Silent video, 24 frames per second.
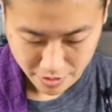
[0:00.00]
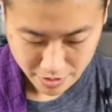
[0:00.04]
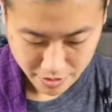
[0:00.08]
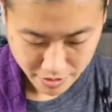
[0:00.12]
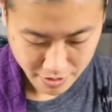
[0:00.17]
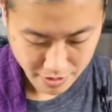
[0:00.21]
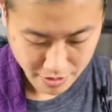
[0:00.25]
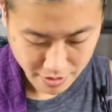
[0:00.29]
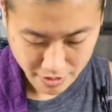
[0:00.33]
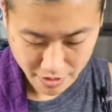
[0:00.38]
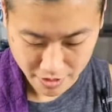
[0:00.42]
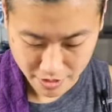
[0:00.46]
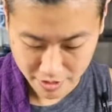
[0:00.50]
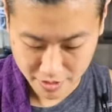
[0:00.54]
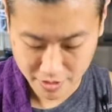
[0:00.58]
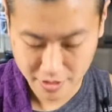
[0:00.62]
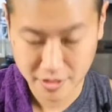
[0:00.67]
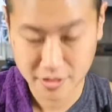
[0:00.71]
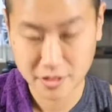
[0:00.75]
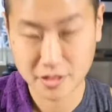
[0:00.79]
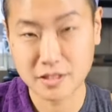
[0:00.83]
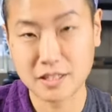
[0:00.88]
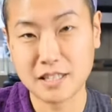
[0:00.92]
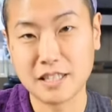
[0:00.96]
And
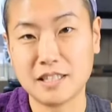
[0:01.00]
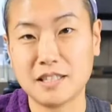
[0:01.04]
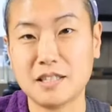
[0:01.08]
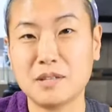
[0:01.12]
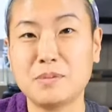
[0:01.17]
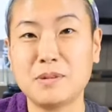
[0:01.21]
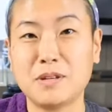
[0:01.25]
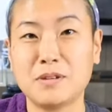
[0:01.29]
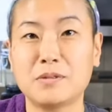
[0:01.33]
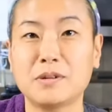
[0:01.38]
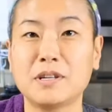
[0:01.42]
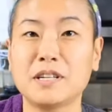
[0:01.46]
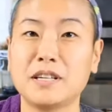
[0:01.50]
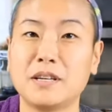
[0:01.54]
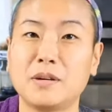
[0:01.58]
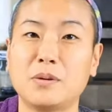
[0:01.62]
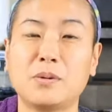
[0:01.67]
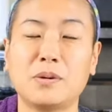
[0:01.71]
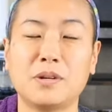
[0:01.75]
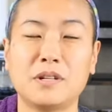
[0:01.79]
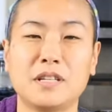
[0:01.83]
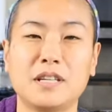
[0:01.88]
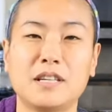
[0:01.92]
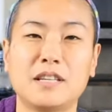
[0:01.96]
these need to be really
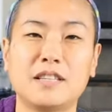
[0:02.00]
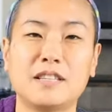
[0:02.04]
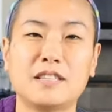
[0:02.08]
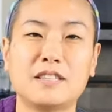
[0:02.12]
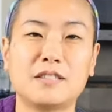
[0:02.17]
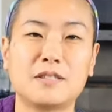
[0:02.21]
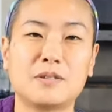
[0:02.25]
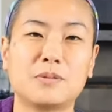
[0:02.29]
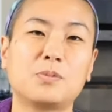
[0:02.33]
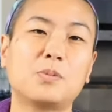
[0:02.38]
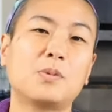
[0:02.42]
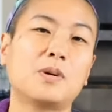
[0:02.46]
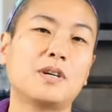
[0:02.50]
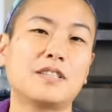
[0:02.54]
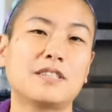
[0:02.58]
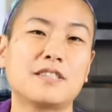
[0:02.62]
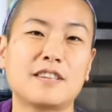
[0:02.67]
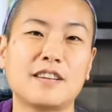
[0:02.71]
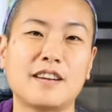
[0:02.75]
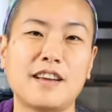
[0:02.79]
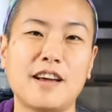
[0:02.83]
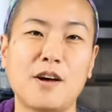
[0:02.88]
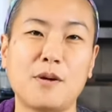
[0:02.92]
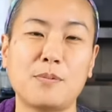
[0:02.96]
oily. This is what's
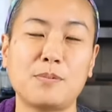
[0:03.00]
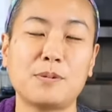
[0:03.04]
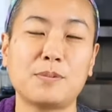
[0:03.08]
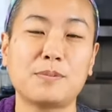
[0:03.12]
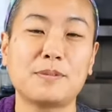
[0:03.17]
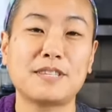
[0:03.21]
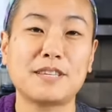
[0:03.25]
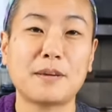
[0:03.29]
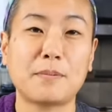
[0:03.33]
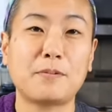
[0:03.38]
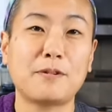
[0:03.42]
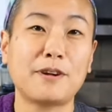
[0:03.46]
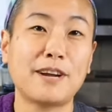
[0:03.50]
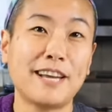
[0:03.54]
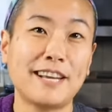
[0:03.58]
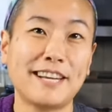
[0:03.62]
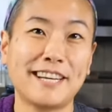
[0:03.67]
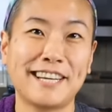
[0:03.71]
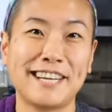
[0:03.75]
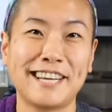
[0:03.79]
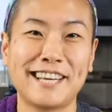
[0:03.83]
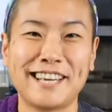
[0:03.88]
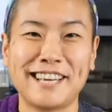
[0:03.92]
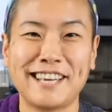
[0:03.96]
gonna help them separate
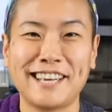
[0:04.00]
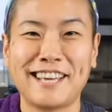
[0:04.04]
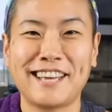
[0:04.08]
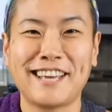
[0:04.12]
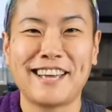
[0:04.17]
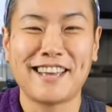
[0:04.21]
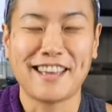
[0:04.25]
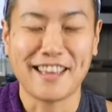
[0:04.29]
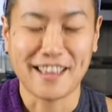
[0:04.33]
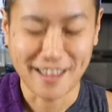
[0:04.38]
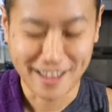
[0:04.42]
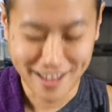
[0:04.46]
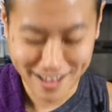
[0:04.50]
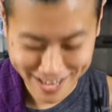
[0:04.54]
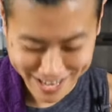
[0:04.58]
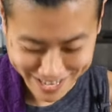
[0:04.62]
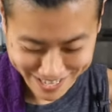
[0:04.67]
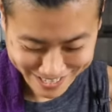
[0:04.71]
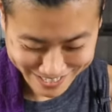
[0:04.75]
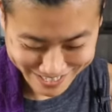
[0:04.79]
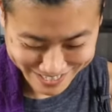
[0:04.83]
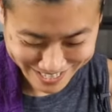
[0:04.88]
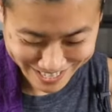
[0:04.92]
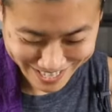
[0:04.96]

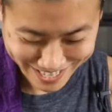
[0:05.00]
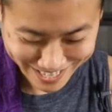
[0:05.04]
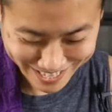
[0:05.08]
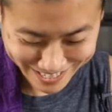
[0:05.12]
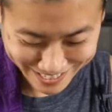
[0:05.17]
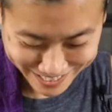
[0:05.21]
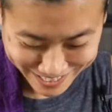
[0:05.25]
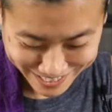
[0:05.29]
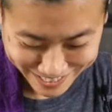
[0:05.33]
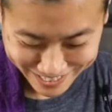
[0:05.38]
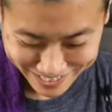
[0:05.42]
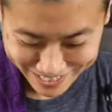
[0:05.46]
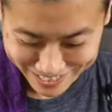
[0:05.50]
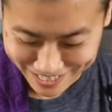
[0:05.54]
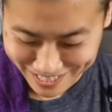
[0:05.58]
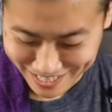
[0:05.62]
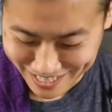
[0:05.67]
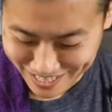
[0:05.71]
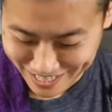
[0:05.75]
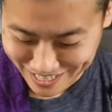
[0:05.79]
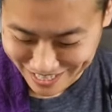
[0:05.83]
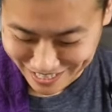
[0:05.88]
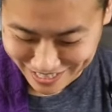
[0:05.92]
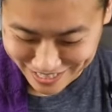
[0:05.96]
and
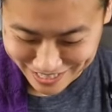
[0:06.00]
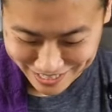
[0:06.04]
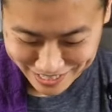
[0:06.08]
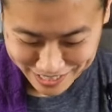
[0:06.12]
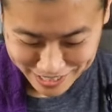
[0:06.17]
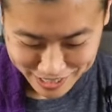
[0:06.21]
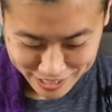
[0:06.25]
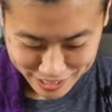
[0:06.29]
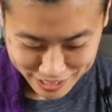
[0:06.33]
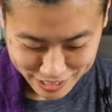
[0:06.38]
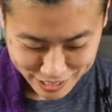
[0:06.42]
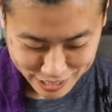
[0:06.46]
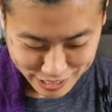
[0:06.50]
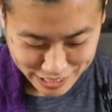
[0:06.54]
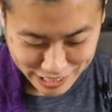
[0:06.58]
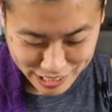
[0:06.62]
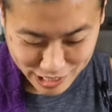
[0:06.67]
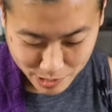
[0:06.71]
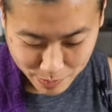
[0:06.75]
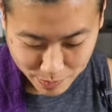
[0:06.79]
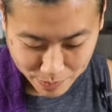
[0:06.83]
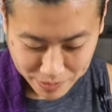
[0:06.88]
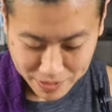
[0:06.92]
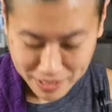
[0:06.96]

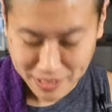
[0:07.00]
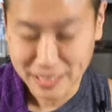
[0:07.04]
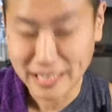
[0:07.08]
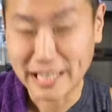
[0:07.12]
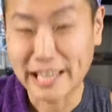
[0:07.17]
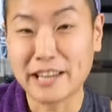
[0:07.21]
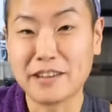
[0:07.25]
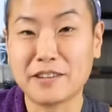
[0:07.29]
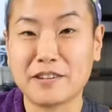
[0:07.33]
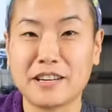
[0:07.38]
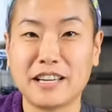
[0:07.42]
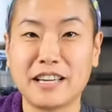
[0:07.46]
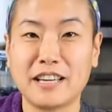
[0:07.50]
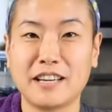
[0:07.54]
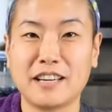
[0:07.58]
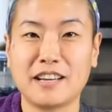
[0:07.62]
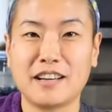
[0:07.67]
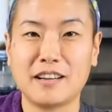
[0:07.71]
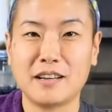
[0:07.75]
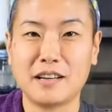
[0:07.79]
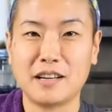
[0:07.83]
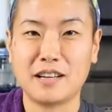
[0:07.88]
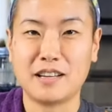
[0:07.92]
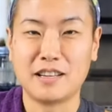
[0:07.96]
keep the layering
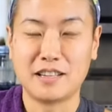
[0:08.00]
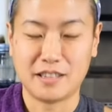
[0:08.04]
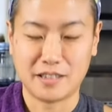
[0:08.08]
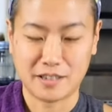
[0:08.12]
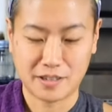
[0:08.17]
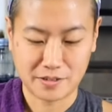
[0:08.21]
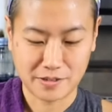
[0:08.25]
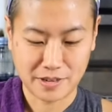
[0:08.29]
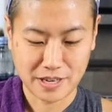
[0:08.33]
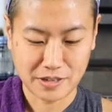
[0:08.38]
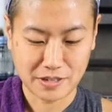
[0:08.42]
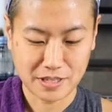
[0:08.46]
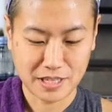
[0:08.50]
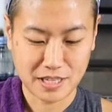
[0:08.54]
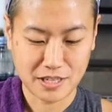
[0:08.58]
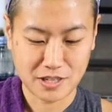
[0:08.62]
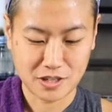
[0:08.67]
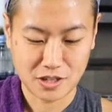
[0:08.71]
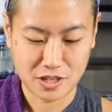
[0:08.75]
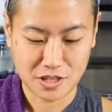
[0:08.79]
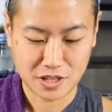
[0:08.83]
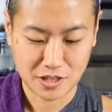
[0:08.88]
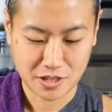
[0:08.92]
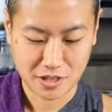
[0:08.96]
around
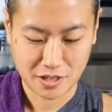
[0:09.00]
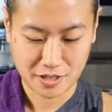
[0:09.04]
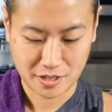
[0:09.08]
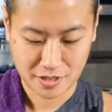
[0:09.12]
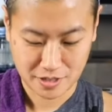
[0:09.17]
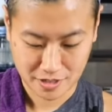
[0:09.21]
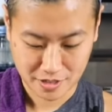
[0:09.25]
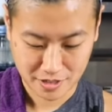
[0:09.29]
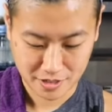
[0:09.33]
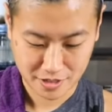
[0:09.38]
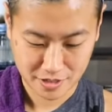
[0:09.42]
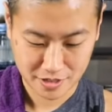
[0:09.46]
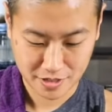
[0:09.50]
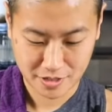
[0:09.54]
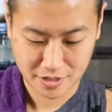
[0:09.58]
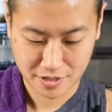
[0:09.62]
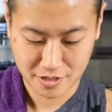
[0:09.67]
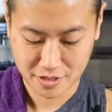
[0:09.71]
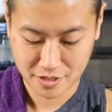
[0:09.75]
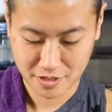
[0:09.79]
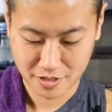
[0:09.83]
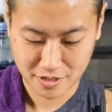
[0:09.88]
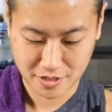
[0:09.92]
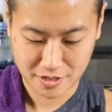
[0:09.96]
each
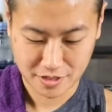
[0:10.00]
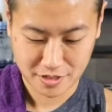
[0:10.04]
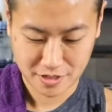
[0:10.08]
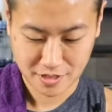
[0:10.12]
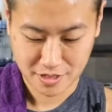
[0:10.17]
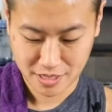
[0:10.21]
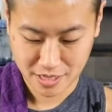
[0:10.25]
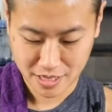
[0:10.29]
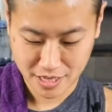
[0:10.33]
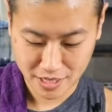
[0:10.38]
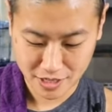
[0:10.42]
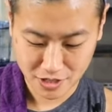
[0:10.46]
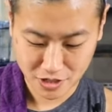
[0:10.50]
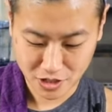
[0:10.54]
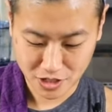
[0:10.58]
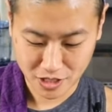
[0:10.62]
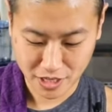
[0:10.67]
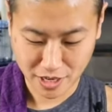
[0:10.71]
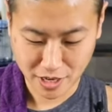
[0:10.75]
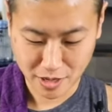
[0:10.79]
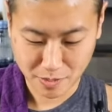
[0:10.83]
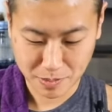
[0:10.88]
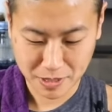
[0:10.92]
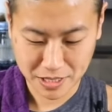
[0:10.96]
piece
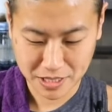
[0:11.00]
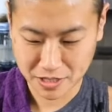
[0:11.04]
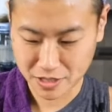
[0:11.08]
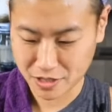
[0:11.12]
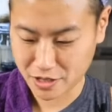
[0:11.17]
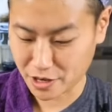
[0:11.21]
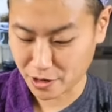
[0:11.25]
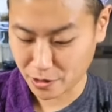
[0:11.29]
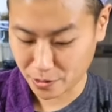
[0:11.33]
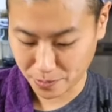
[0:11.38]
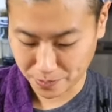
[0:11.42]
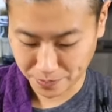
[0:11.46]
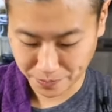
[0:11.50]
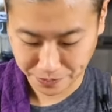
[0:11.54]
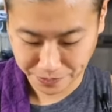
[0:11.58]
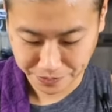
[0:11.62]
of dough.